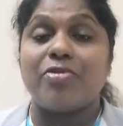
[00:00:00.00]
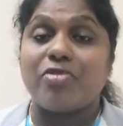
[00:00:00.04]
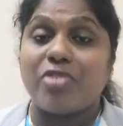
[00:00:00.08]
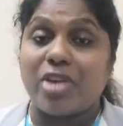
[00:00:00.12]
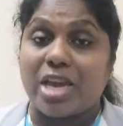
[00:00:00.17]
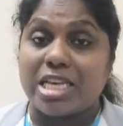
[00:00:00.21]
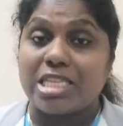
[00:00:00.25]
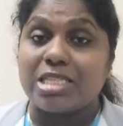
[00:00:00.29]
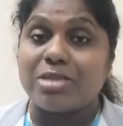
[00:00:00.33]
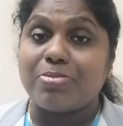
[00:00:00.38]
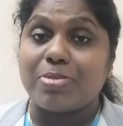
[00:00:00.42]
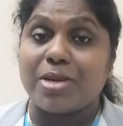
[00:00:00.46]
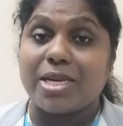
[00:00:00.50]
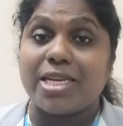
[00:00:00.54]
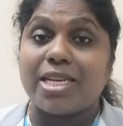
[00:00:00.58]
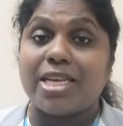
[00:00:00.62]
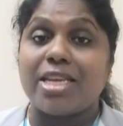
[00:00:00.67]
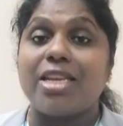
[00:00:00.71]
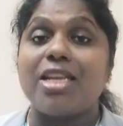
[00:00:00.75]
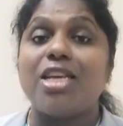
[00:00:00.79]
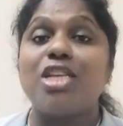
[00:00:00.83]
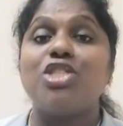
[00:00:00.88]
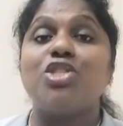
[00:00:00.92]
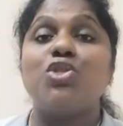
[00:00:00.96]
waste
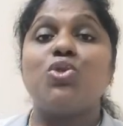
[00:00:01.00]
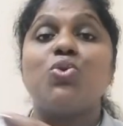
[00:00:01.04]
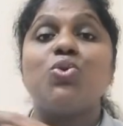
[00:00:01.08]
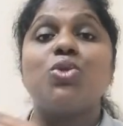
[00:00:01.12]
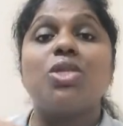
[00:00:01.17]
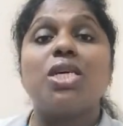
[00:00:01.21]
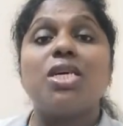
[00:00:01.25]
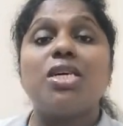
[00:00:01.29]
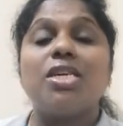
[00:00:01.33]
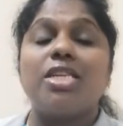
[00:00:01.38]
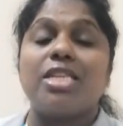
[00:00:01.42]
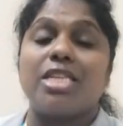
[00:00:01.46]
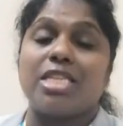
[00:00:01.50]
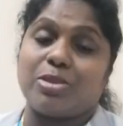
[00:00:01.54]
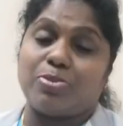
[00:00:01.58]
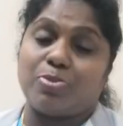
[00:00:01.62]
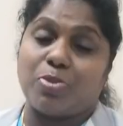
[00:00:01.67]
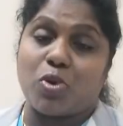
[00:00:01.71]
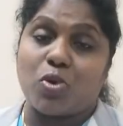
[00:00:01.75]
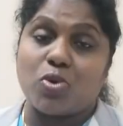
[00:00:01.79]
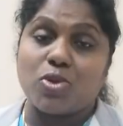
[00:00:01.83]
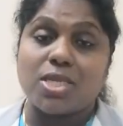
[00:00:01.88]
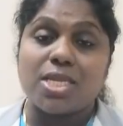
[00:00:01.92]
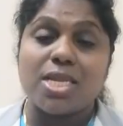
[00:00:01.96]
material to the
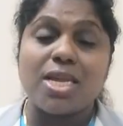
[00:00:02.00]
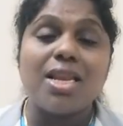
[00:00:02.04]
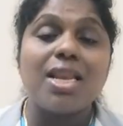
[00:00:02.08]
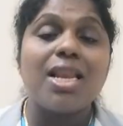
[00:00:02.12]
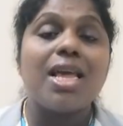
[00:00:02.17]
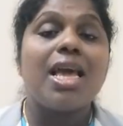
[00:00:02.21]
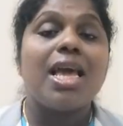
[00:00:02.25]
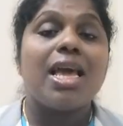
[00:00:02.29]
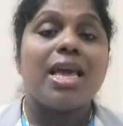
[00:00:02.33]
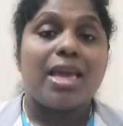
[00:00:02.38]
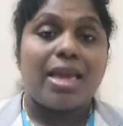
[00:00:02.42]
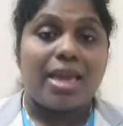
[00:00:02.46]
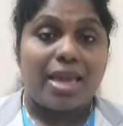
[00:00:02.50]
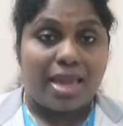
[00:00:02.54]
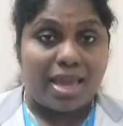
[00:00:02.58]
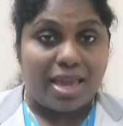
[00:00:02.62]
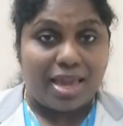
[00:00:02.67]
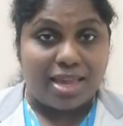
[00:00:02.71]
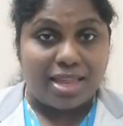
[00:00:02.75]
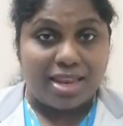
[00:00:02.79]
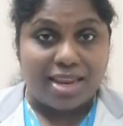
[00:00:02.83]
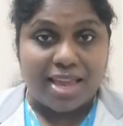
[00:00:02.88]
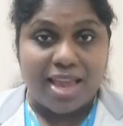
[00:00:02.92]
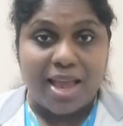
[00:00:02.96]
disposal
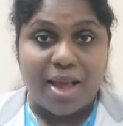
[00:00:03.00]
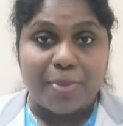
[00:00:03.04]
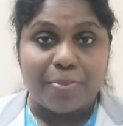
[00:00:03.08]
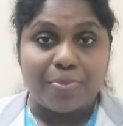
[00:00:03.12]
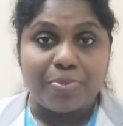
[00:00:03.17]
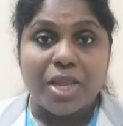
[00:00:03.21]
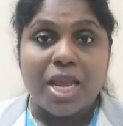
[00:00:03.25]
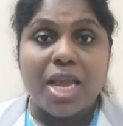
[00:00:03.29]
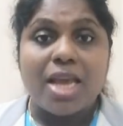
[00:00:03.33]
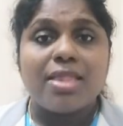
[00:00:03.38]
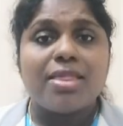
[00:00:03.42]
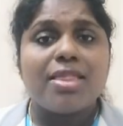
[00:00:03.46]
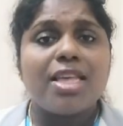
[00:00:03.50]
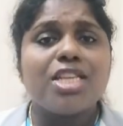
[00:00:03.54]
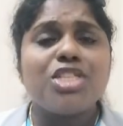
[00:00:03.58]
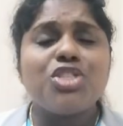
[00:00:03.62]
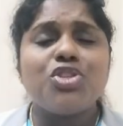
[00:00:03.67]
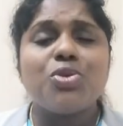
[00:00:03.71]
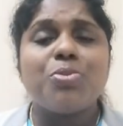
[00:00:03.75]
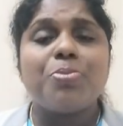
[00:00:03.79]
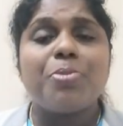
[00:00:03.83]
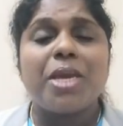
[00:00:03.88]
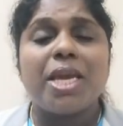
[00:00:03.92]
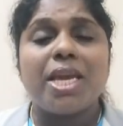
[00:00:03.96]
area. That
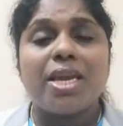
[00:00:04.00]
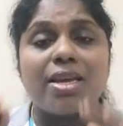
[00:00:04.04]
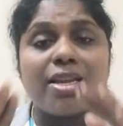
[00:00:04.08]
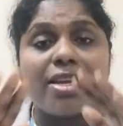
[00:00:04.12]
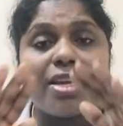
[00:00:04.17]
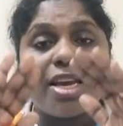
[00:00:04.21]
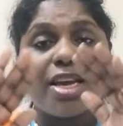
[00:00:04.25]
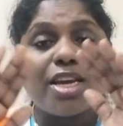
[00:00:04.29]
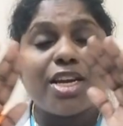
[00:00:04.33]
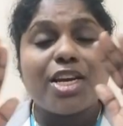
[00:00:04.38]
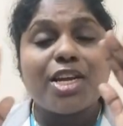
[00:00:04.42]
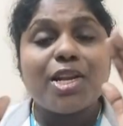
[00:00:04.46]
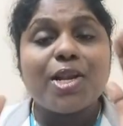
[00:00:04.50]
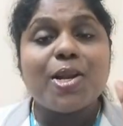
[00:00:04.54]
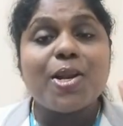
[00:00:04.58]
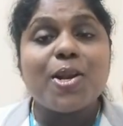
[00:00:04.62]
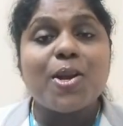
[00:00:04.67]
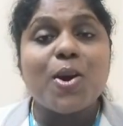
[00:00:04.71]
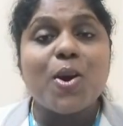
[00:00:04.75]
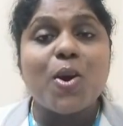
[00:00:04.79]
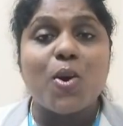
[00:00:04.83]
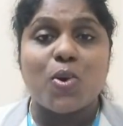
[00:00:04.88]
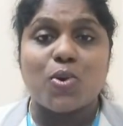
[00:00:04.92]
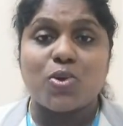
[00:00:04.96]
should be in a
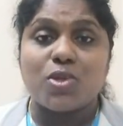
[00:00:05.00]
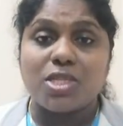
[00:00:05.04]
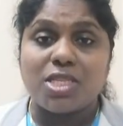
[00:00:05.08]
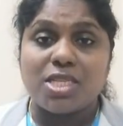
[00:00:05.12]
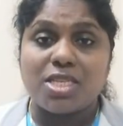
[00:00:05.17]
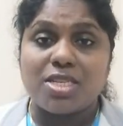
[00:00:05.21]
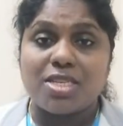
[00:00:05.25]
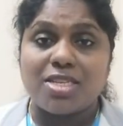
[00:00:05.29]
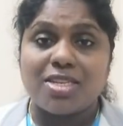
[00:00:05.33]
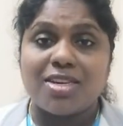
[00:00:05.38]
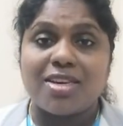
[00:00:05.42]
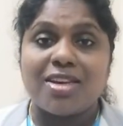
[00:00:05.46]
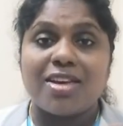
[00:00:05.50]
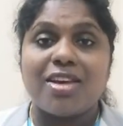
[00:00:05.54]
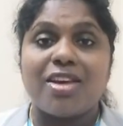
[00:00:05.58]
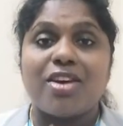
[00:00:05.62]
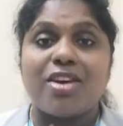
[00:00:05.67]
closed